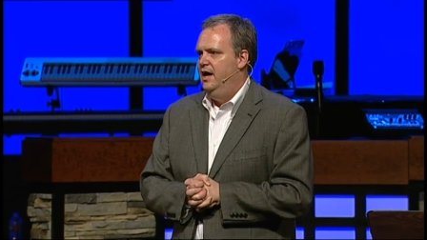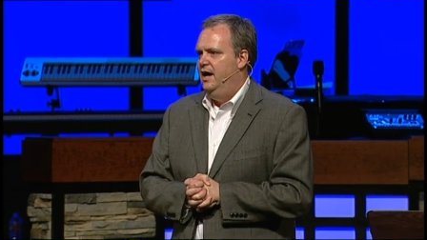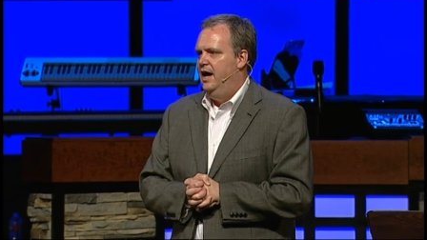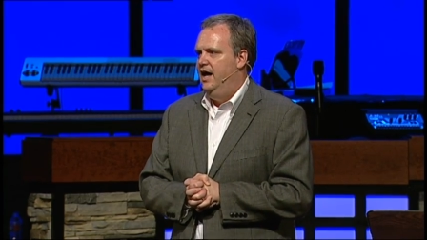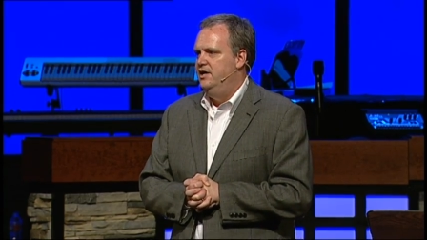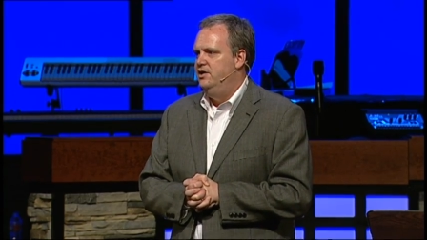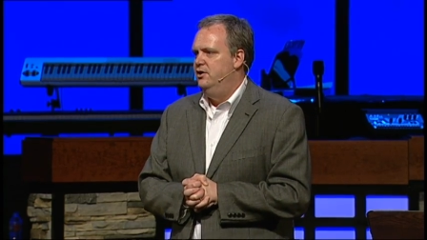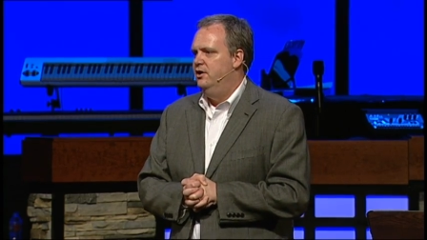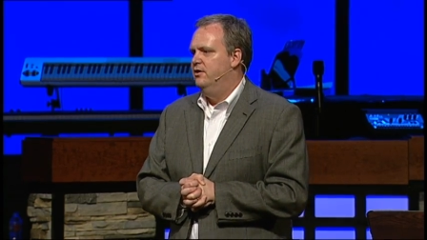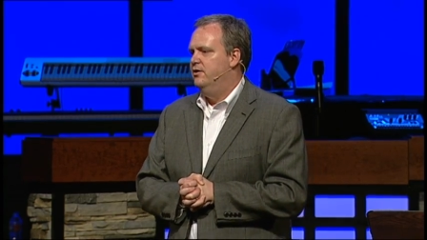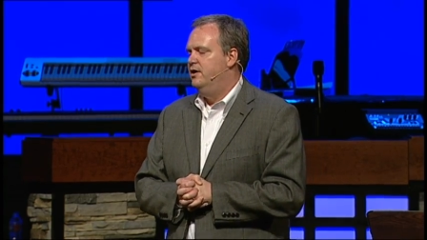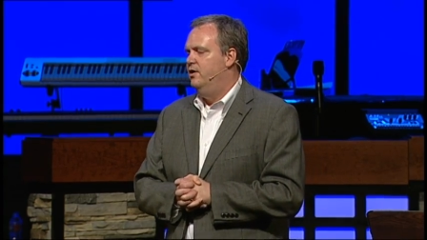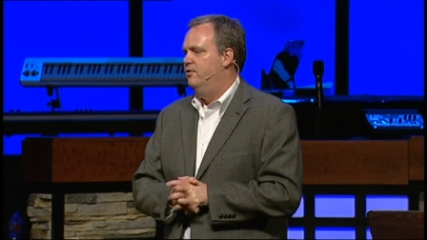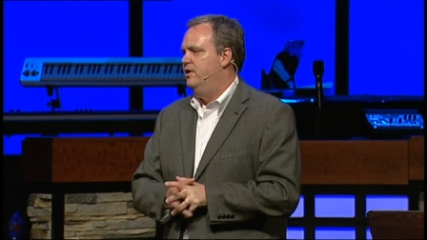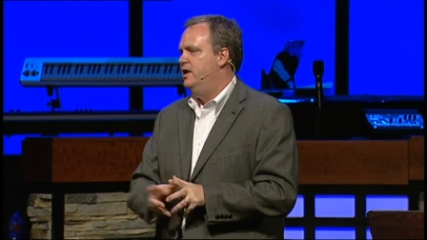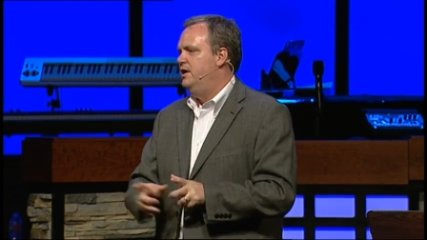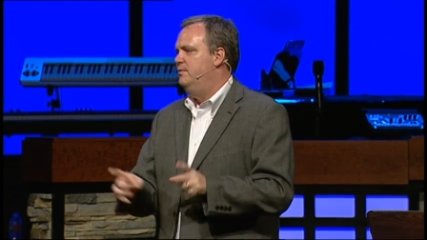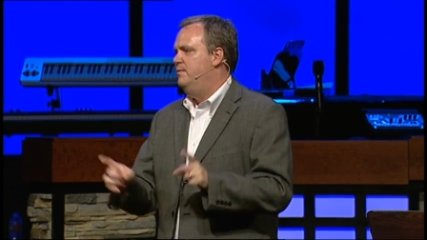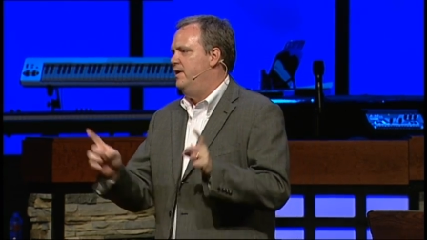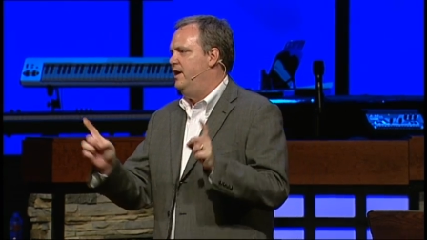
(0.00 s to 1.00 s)
And you don't know
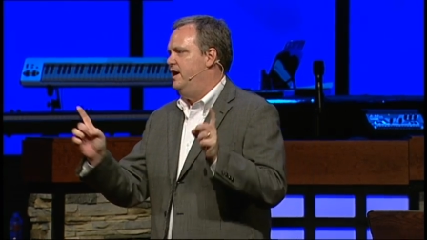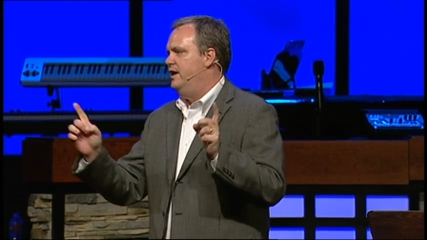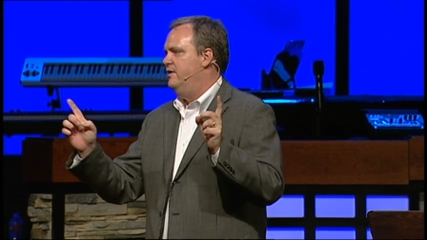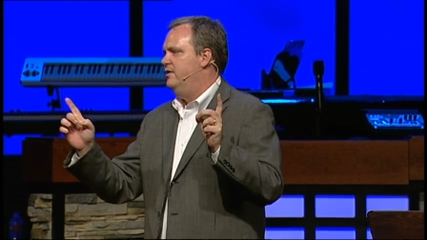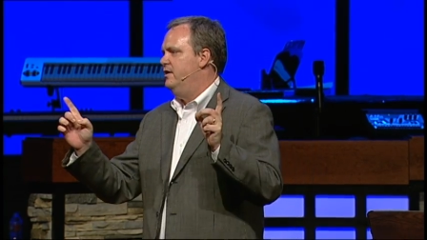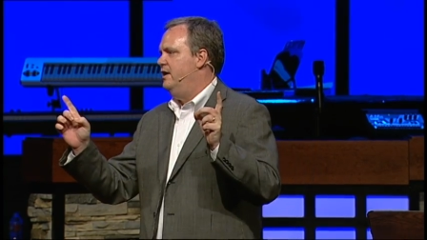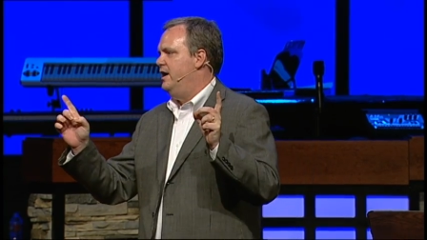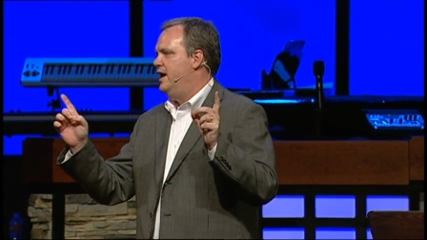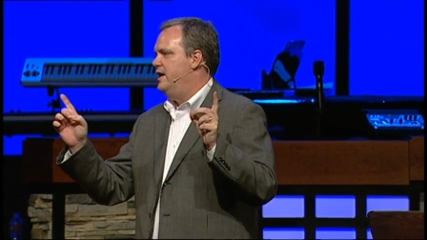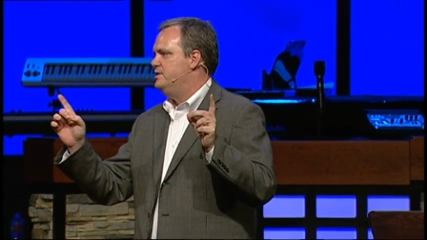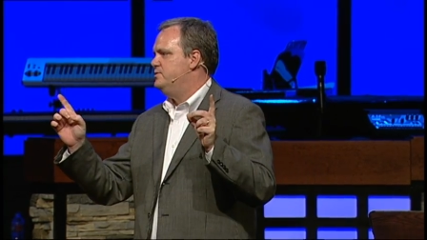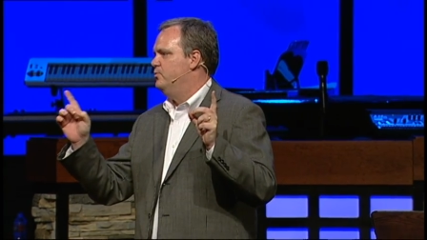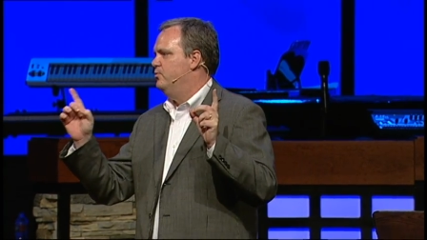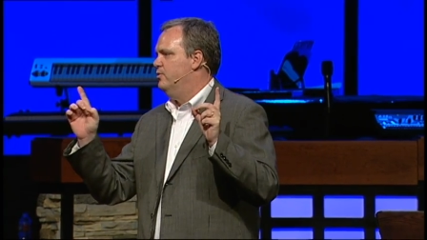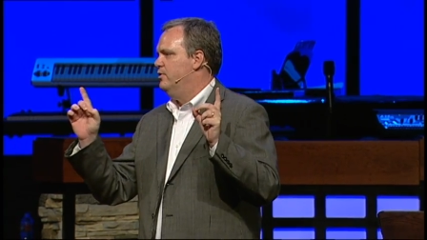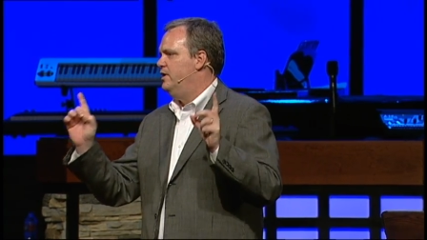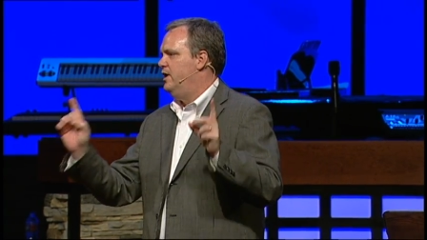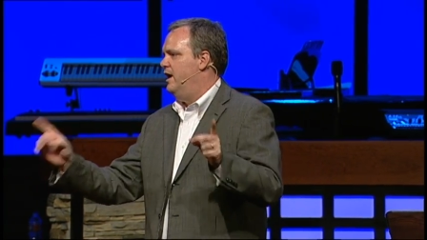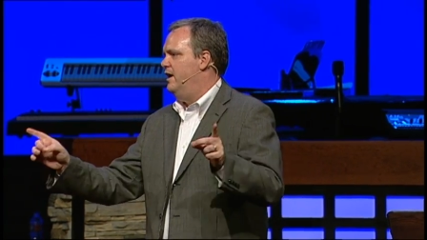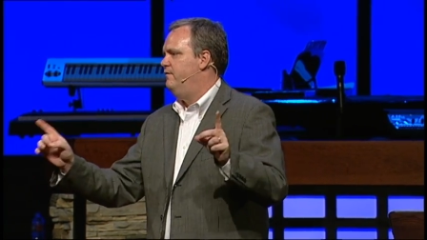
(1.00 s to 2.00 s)
anybody that has
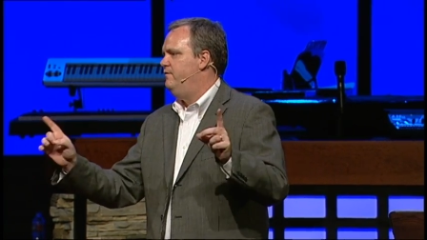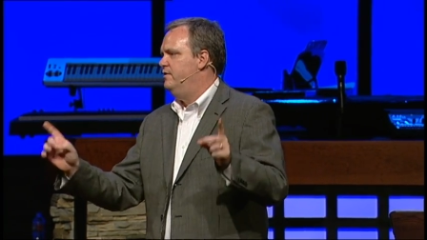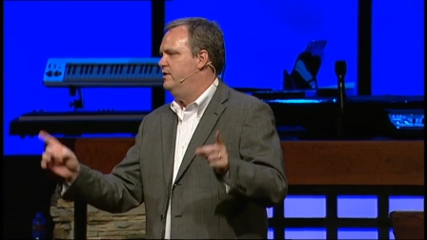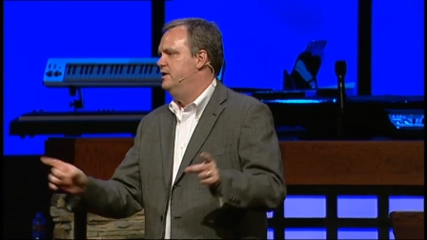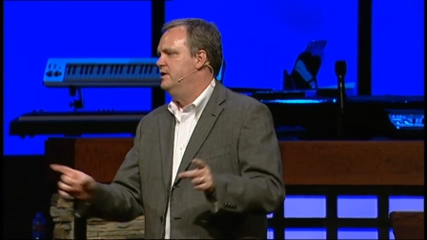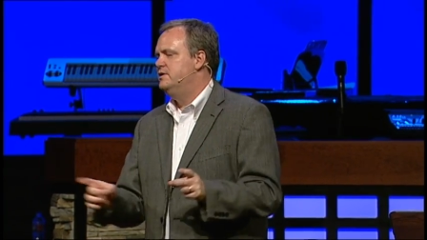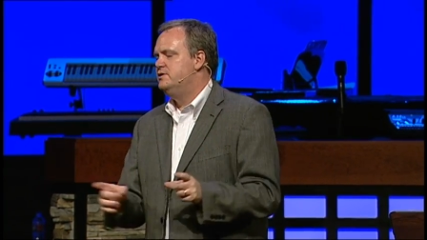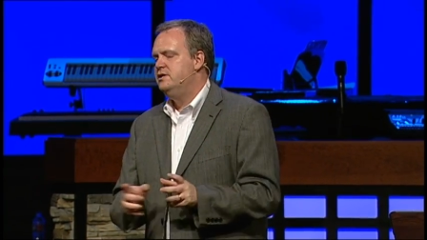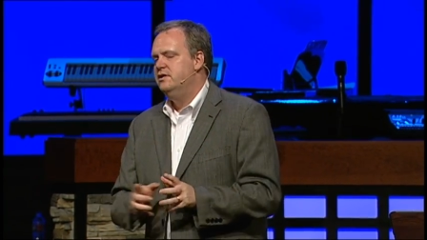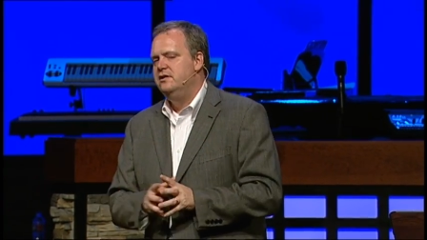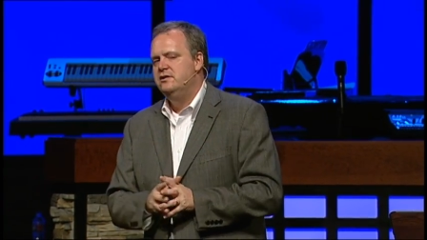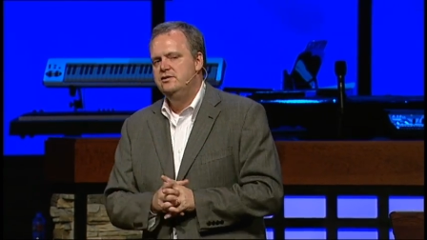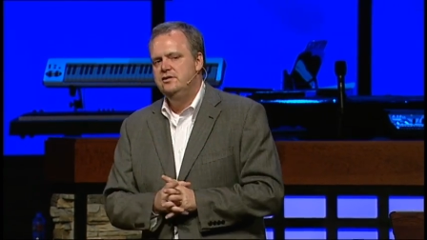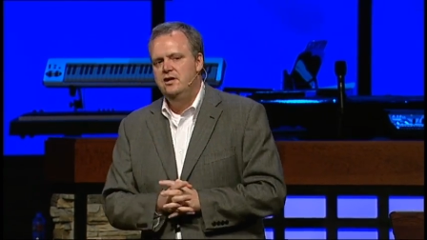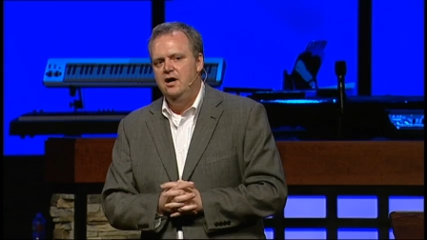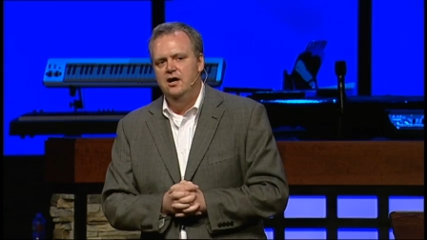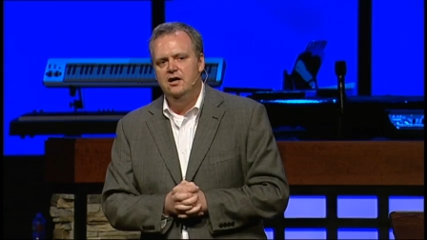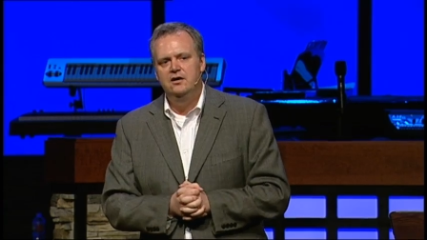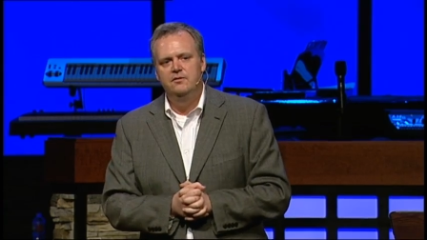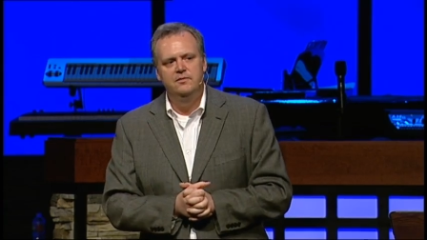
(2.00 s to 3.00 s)
more confidence in the
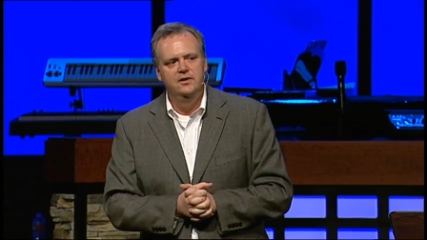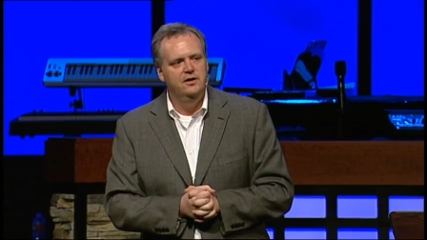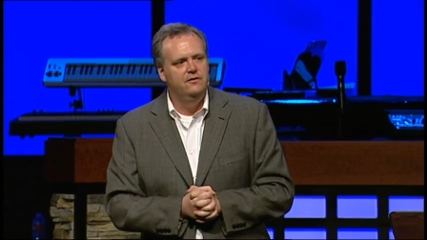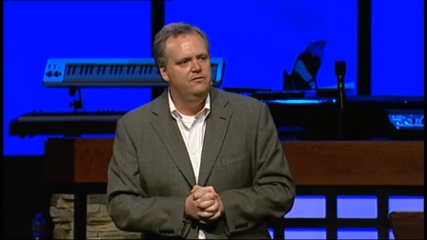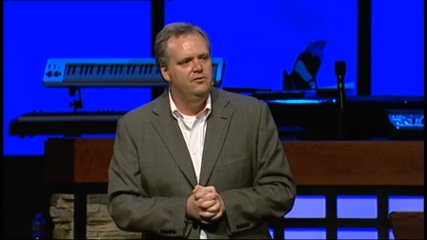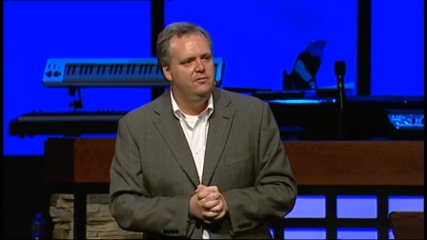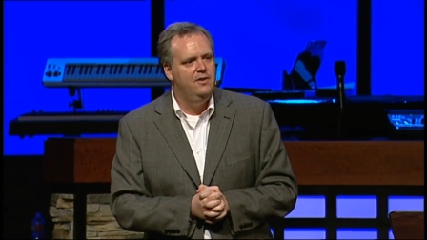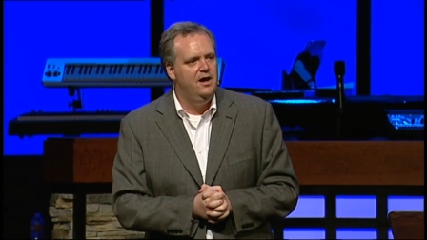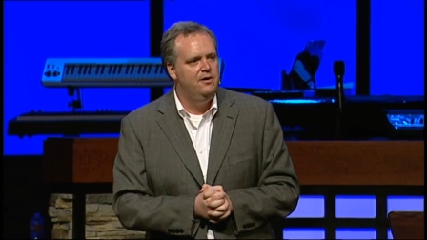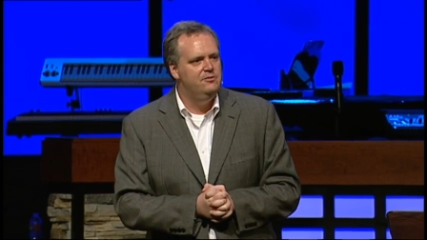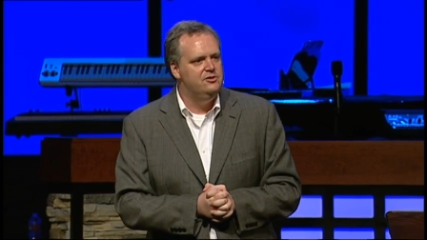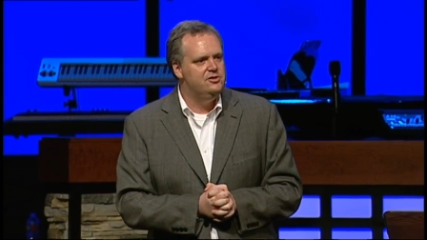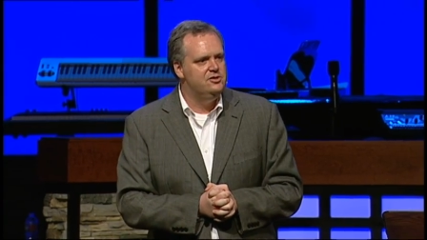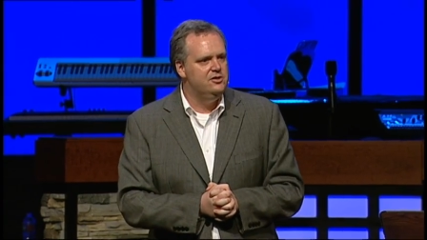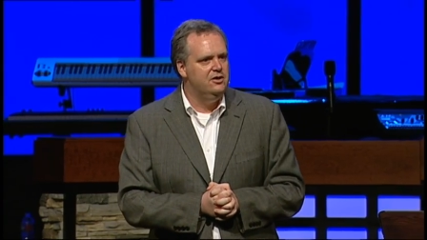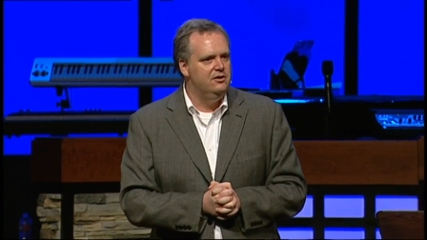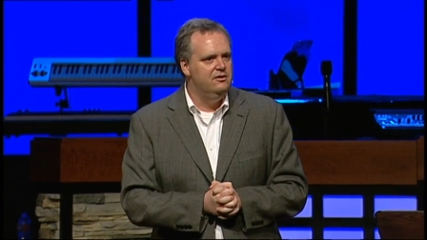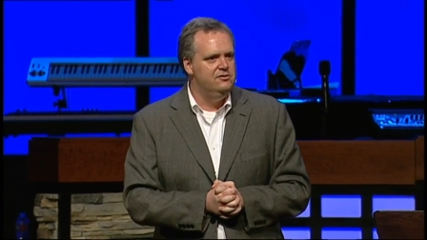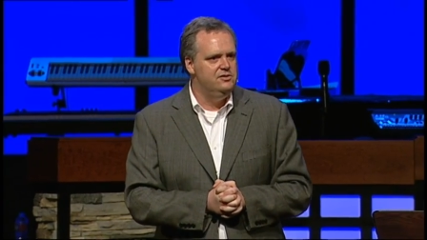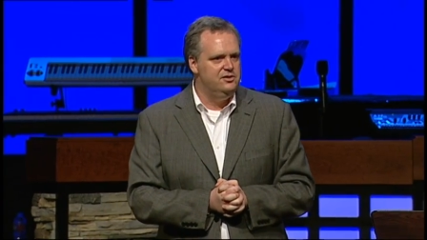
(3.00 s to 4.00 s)
stock of Bellevue Baptist
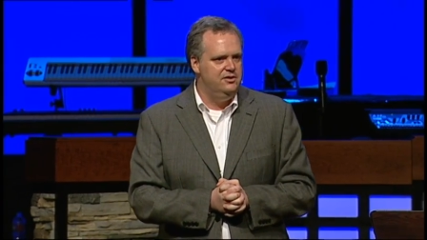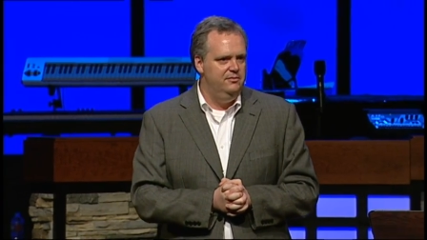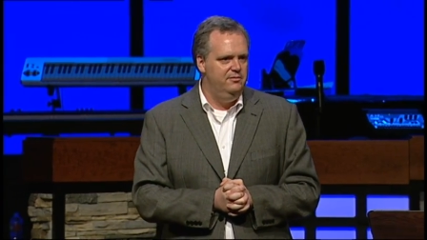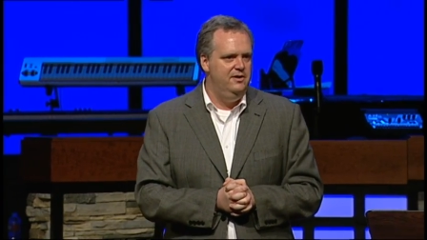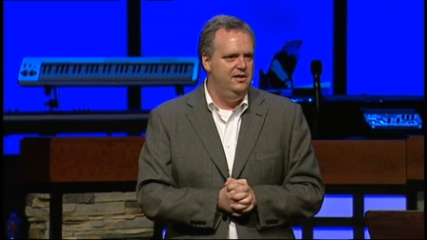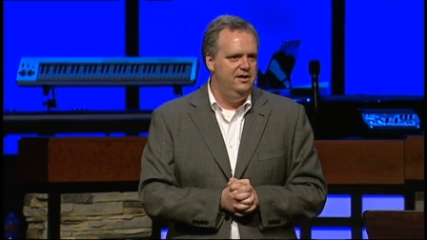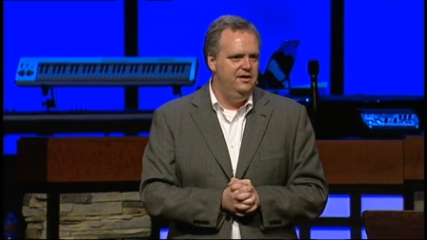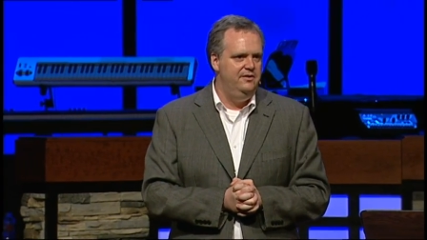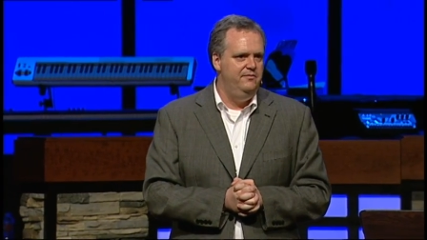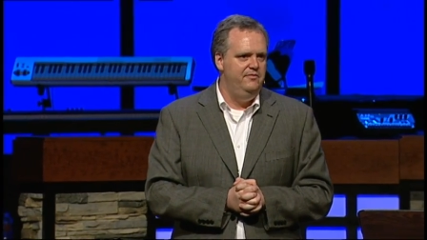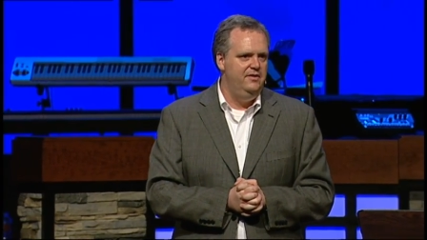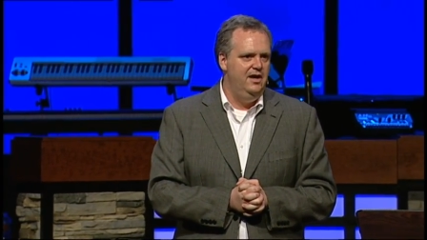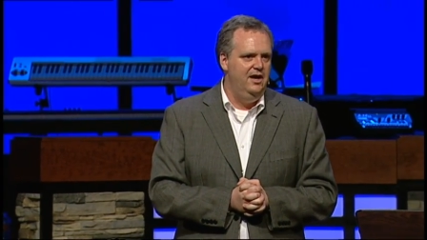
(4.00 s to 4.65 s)
Church than me.